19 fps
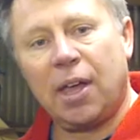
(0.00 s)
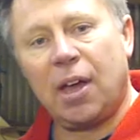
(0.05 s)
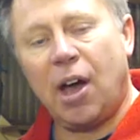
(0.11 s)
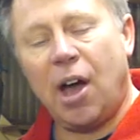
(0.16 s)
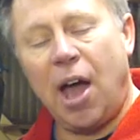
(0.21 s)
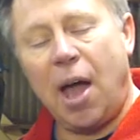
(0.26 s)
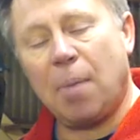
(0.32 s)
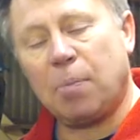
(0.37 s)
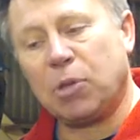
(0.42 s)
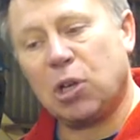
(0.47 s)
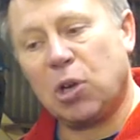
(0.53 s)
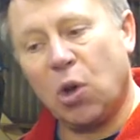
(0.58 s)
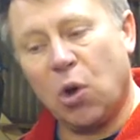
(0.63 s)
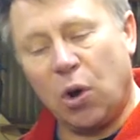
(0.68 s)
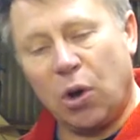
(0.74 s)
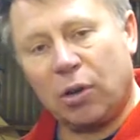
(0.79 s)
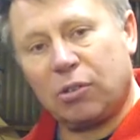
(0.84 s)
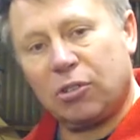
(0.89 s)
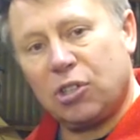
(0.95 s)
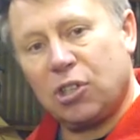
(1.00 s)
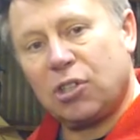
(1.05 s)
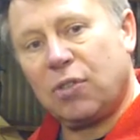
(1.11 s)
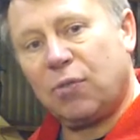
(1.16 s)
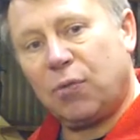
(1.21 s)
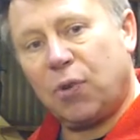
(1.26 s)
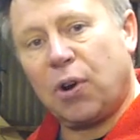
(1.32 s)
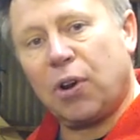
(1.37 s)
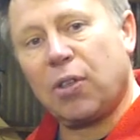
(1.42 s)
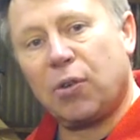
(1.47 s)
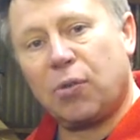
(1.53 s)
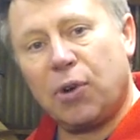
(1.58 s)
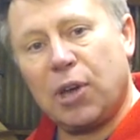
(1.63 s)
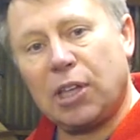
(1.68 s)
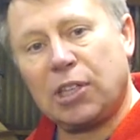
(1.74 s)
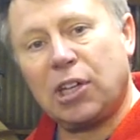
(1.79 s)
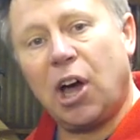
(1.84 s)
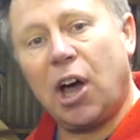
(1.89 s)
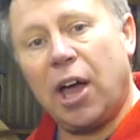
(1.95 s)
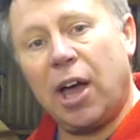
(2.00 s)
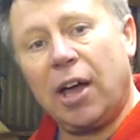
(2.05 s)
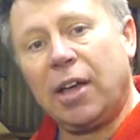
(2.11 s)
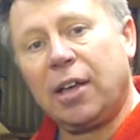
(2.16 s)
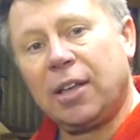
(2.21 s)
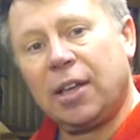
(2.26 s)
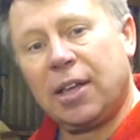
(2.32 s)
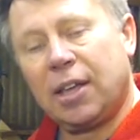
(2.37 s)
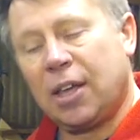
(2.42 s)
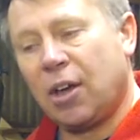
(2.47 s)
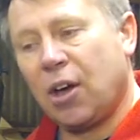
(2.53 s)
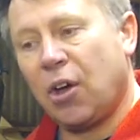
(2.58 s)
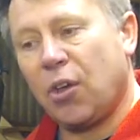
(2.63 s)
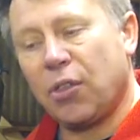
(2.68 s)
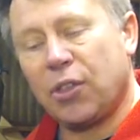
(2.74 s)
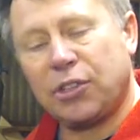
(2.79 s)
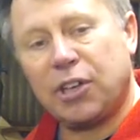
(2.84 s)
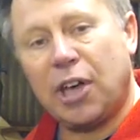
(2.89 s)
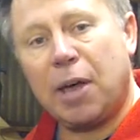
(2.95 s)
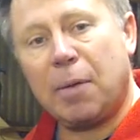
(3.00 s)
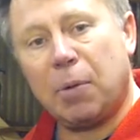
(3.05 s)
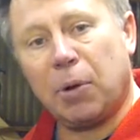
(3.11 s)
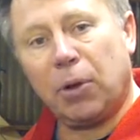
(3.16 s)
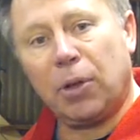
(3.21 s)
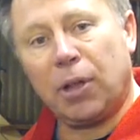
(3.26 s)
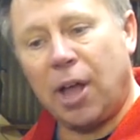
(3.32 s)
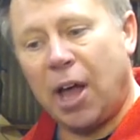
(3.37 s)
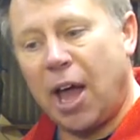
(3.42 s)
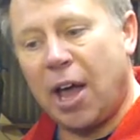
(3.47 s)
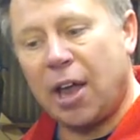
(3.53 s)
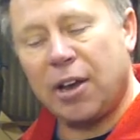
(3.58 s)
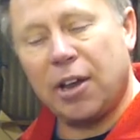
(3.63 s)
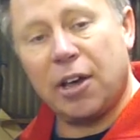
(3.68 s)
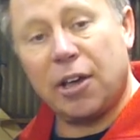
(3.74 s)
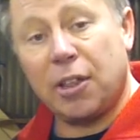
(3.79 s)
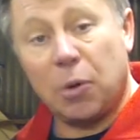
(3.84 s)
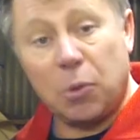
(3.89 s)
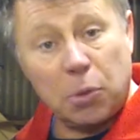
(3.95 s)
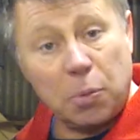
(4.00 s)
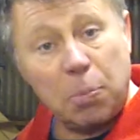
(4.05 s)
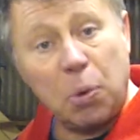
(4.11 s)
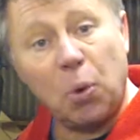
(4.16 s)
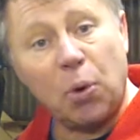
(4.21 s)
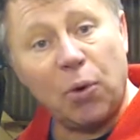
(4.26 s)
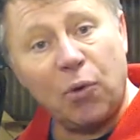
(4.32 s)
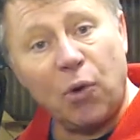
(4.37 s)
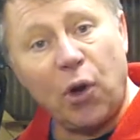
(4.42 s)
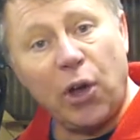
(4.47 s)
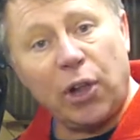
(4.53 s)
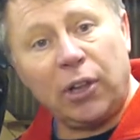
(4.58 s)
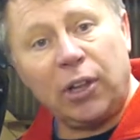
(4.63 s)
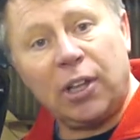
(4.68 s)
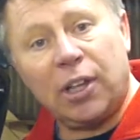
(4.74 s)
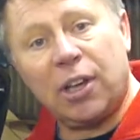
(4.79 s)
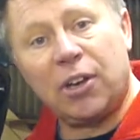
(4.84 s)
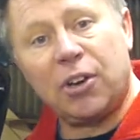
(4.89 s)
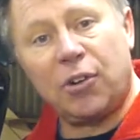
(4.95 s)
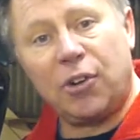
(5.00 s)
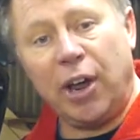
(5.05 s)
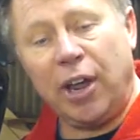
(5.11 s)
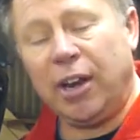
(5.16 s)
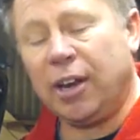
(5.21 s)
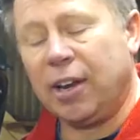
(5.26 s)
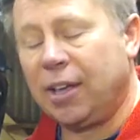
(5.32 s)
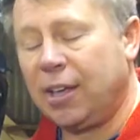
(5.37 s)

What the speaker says: I happened to look just in front of the rear tyre on the table, and there was a pool of oil under it.